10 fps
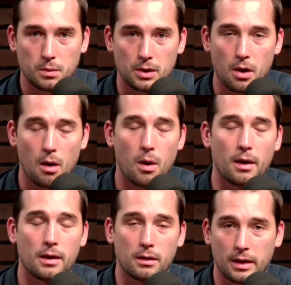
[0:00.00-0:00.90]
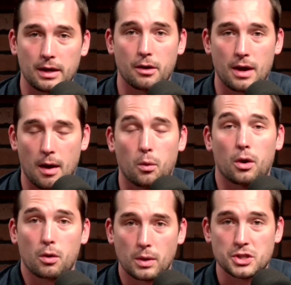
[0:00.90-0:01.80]
would go on a linear
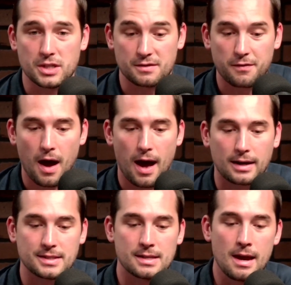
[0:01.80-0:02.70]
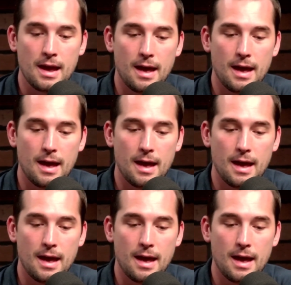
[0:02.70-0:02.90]
network, which is Fox.